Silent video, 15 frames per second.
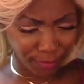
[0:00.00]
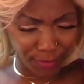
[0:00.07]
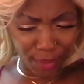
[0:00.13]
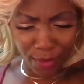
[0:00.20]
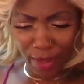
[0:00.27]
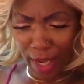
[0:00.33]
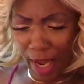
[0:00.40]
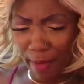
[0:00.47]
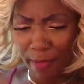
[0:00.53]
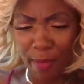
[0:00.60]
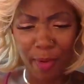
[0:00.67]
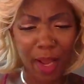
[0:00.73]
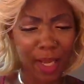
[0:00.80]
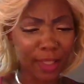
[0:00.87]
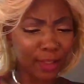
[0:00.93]
Okay, I
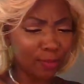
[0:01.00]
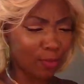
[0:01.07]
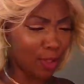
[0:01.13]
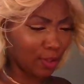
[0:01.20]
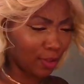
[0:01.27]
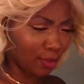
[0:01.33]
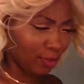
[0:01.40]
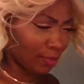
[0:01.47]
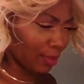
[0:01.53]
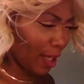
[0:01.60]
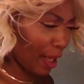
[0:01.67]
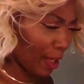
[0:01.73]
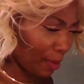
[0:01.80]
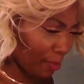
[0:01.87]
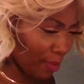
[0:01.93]
remember I had this one dude's
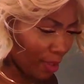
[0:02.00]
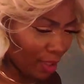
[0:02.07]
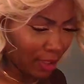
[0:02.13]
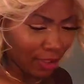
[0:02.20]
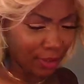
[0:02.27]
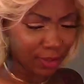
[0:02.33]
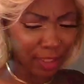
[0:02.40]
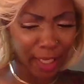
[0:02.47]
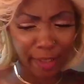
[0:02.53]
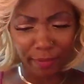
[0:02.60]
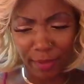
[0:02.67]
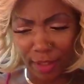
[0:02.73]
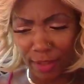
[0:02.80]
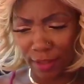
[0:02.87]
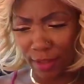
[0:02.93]
name
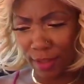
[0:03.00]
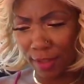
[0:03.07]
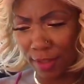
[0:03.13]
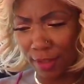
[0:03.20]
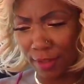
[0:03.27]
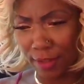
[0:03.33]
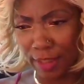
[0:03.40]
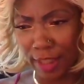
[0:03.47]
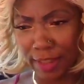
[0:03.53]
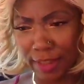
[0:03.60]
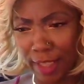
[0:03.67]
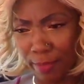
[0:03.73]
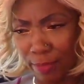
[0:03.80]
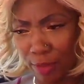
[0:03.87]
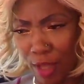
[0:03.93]
saved under uh his
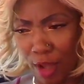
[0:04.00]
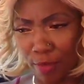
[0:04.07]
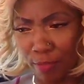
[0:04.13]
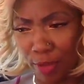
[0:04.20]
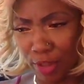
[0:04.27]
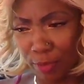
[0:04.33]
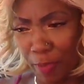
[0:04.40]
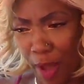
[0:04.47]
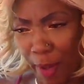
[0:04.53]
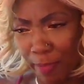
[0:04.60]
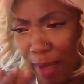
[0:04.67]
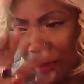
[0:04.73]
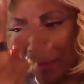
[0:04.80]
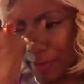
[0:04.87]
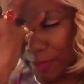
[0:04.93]
name is called Push Pop
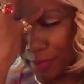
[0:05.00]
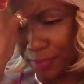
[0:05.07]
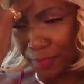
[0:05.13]
Baby.